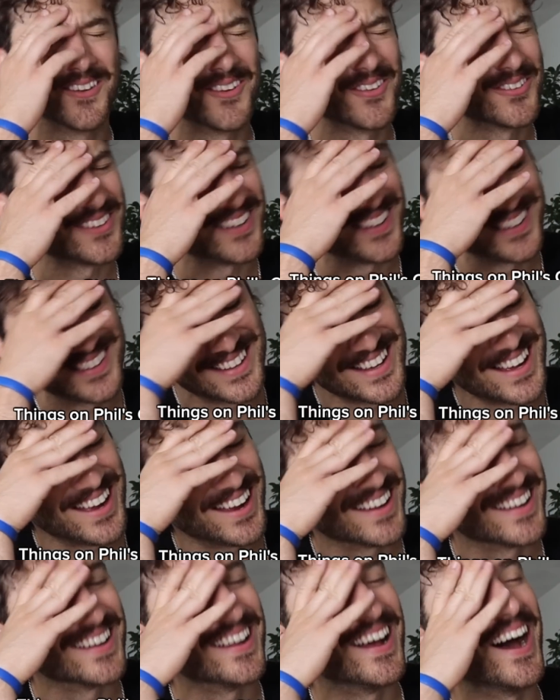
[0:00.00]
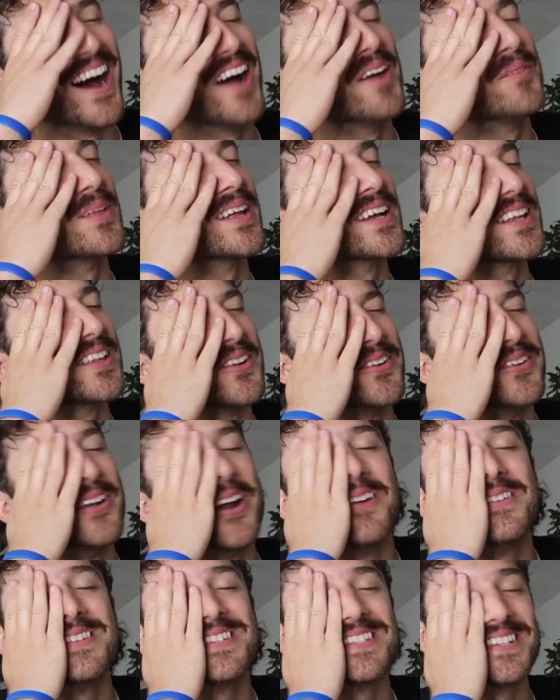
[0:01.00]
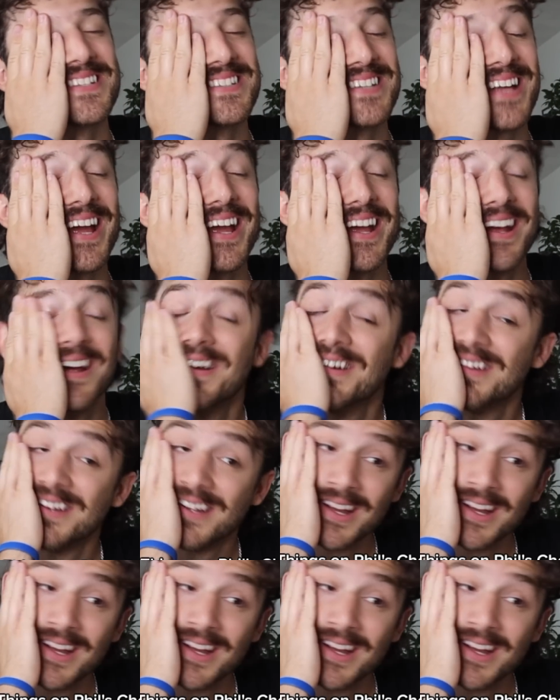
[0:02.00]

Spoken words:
hold on. I'm like a little nervous to say it.